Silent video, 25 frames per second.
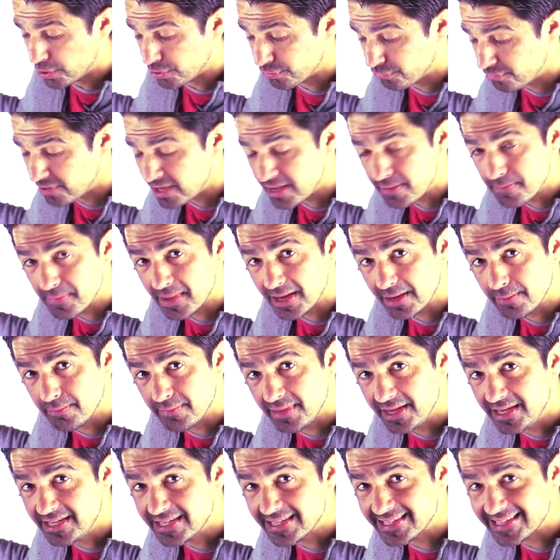three
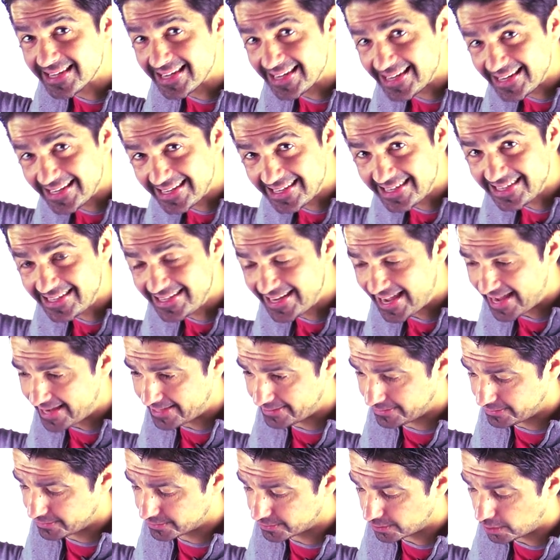millimeters
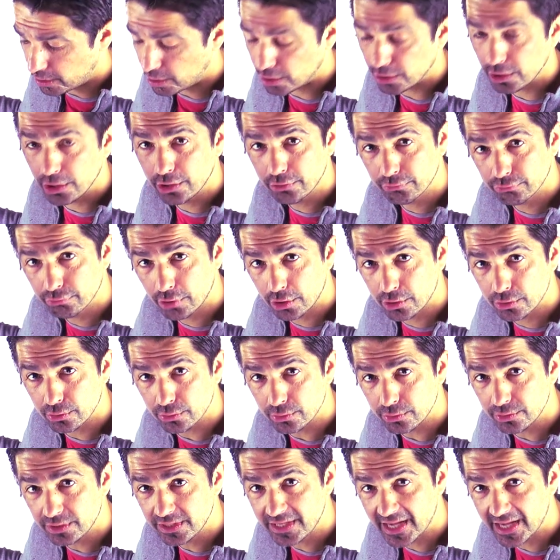indent on the road.